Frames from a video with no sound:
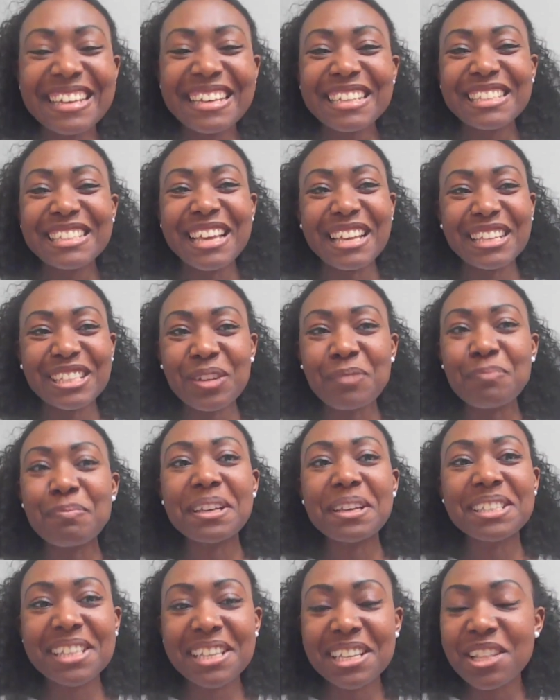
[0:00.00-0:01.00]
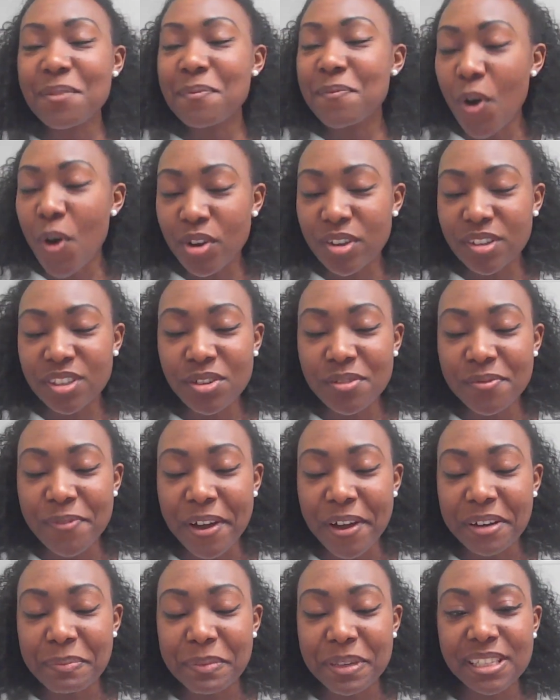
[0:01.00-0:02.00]
Yeah, so basically focus on
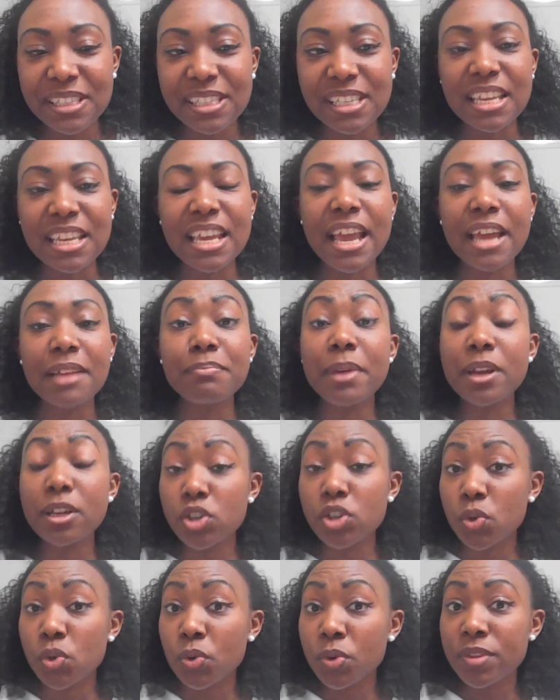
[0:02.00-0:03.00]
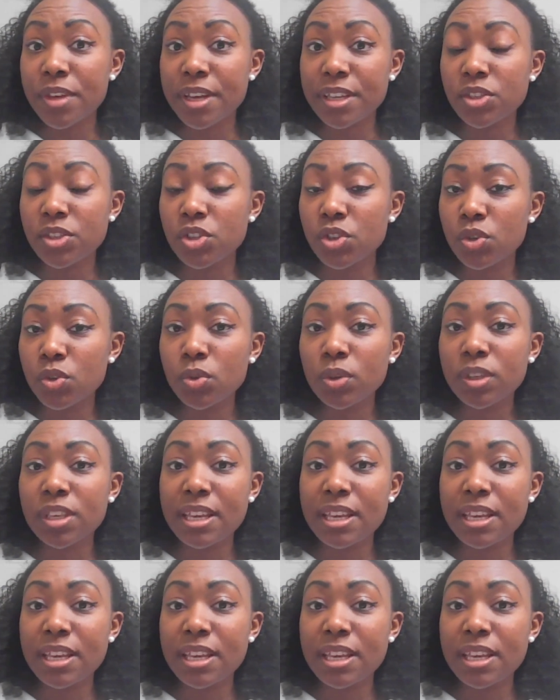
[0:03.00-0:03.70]
vitamin D and make sure that you